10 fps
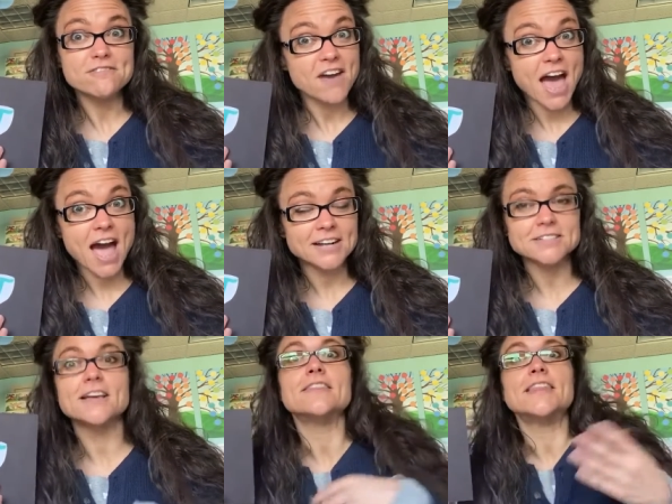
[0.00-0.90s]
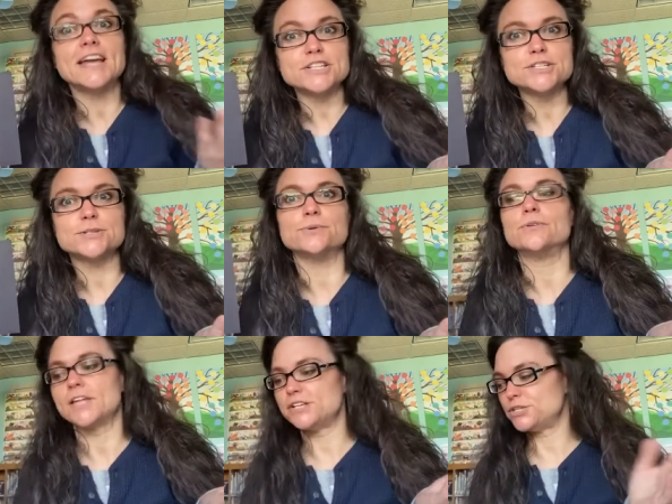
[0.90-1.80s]
Fact, they do,
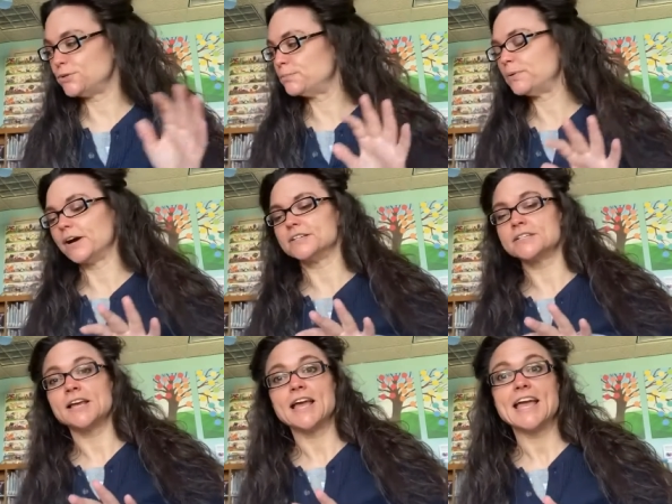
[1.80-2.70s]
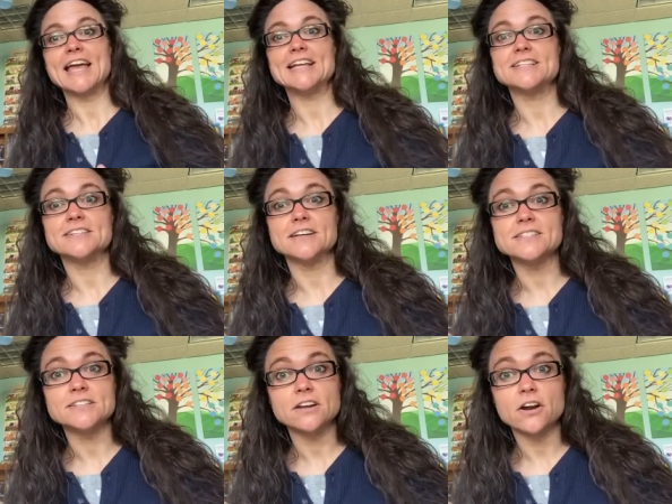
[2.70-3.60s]
they do, but it
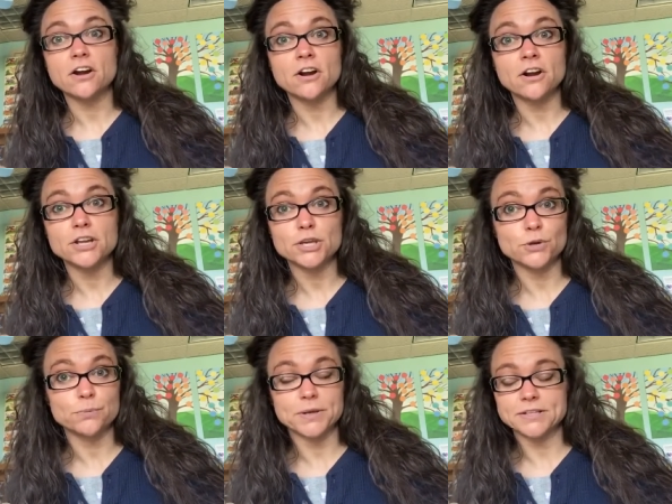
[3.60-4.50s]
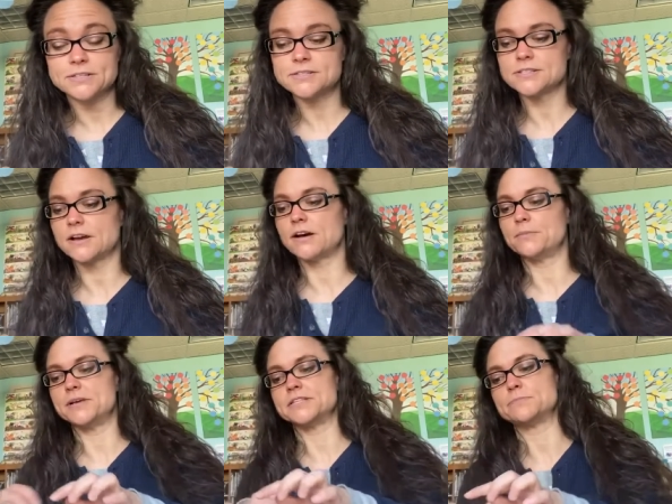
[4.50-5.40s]
doesn't hurt humans.
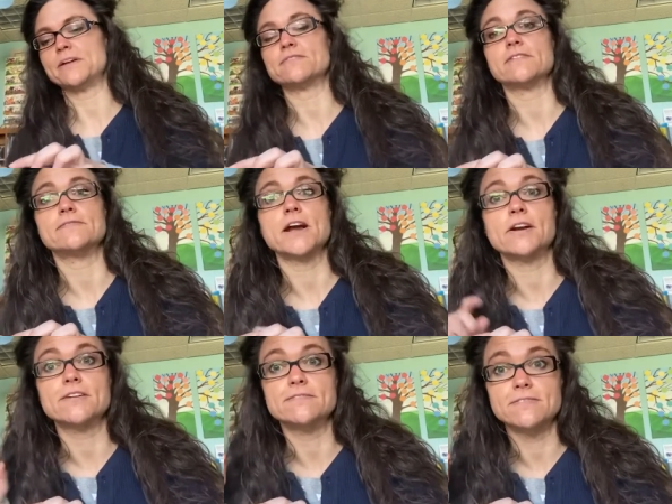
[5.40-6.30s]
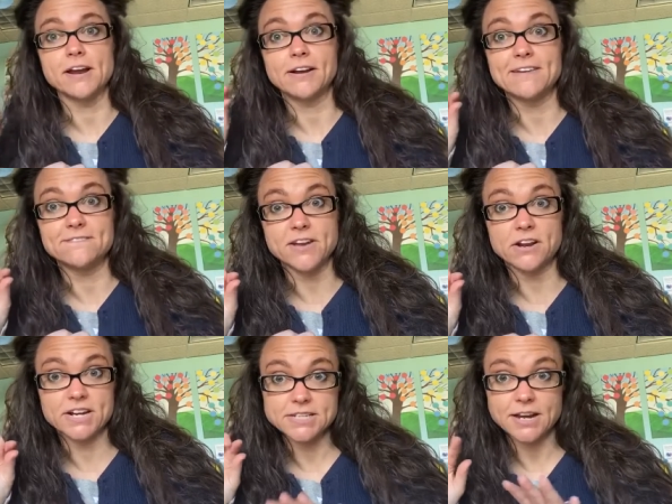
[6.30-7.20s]
Um, it's meant for very, very,
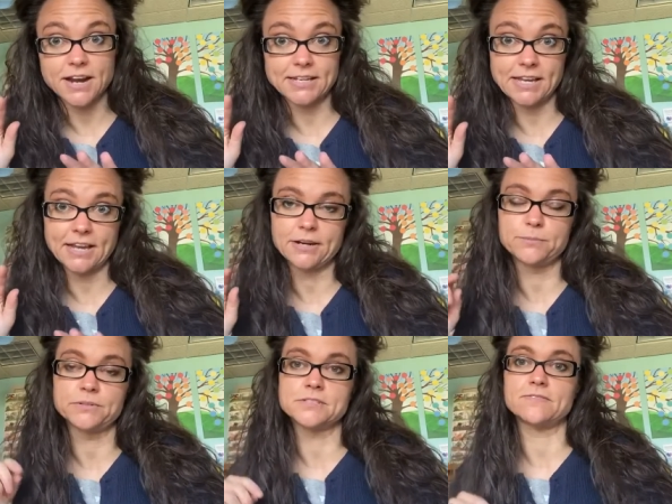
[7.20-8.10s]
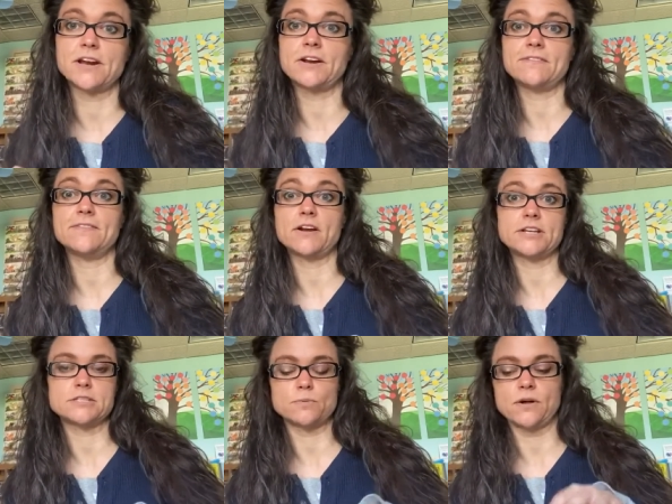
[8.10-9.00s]
very tiny animals, very,
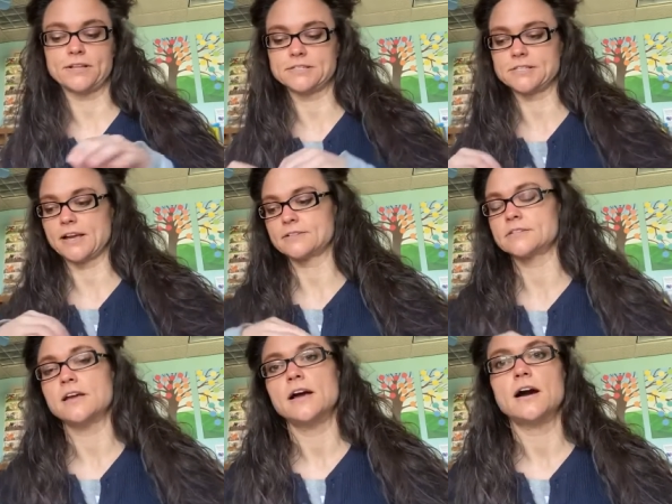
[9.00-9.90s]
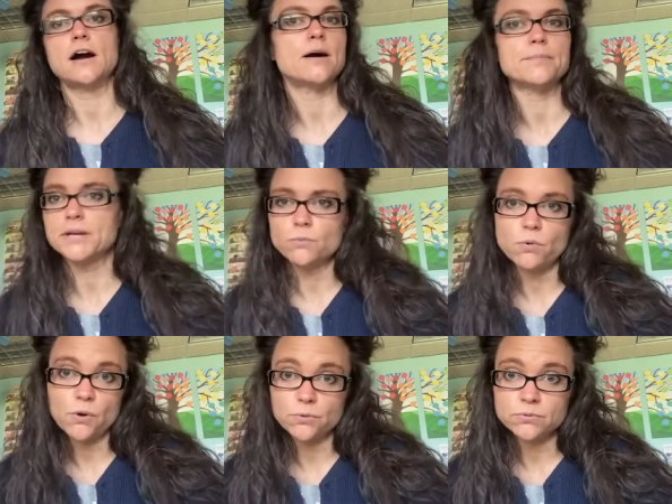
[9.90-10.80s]
very small insects, um, and it
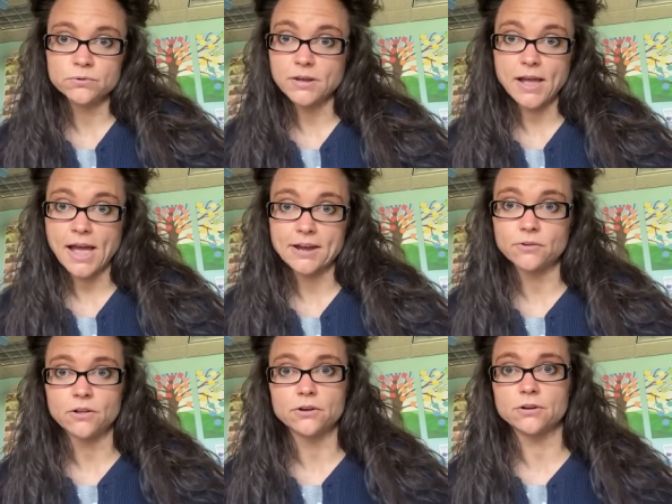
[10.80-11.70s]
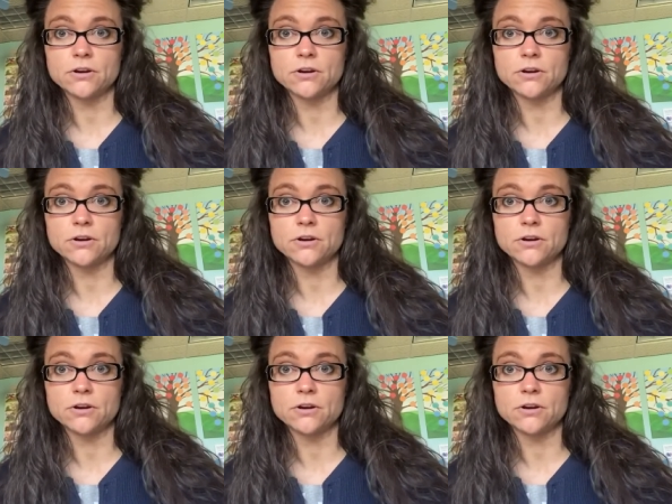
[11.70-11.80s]
won't at all